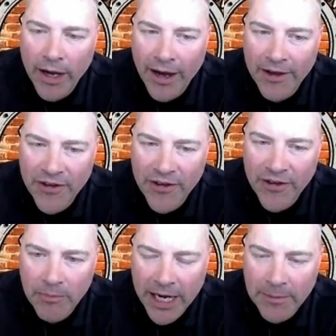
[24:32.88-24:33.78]
I
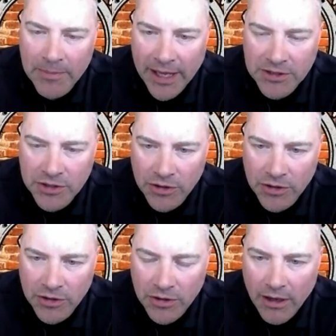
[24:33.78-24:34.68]
found Man Up to
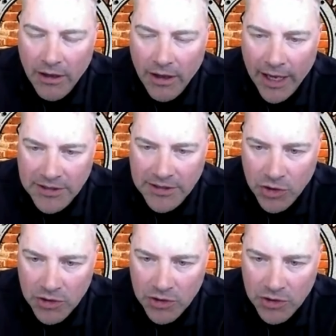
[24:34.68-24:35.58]
Cancer as
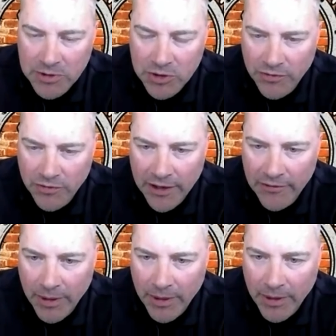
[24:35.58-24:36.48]
a two-time
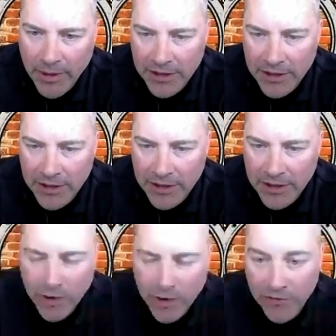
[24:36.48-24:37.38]
survivor back in
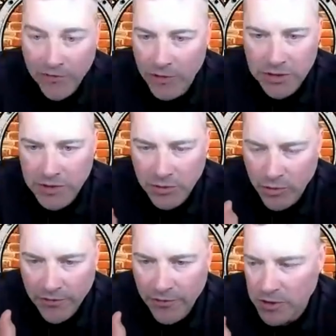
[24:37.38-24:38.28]
2020 when it
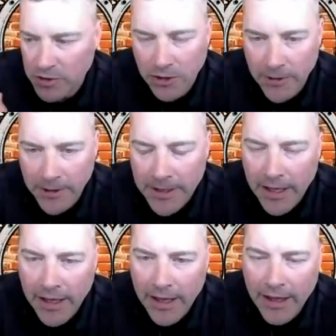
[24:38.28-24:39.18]
first
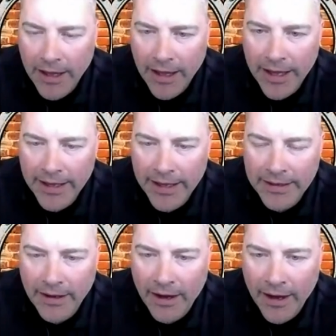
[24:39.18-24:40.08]
started.
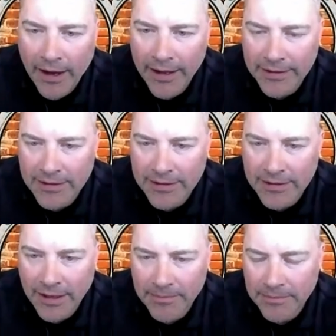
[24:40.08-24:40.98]
And I at the
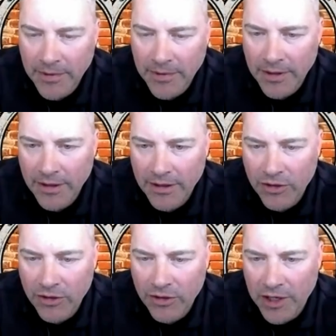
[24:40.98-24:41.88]
time
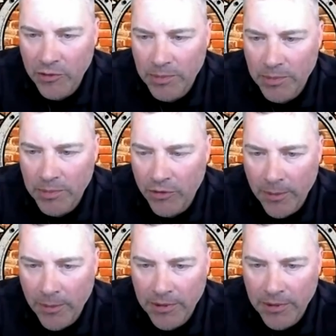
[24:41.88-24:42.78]
thought that it would be a
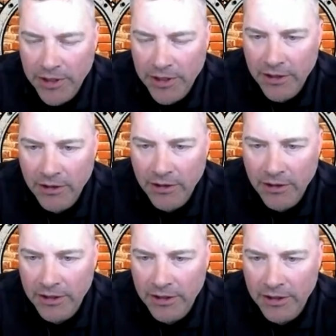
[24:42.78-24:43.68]
great opportunity to
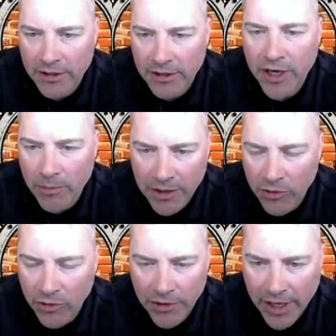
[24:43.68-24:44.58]
talk to other
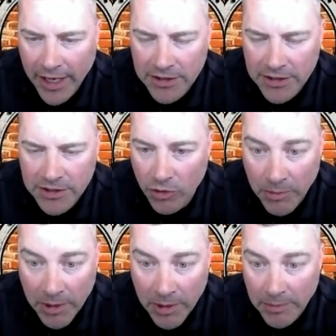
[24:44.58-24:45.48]
younger men going through
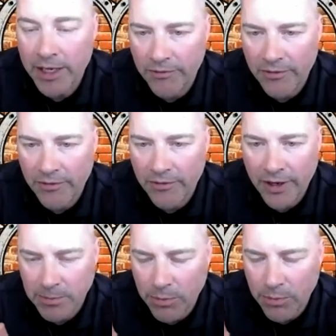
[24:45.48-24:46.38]
cancer, or maybe
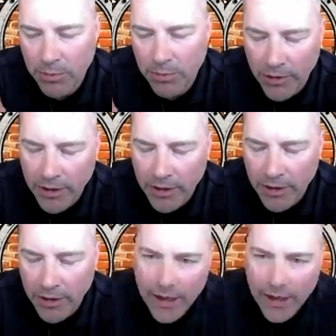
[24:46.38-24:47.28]
I could provide
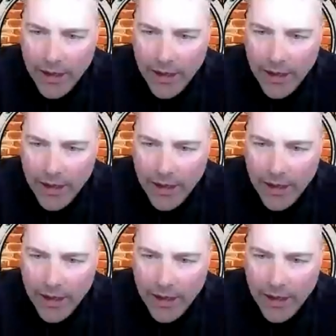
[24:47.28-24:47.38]
support.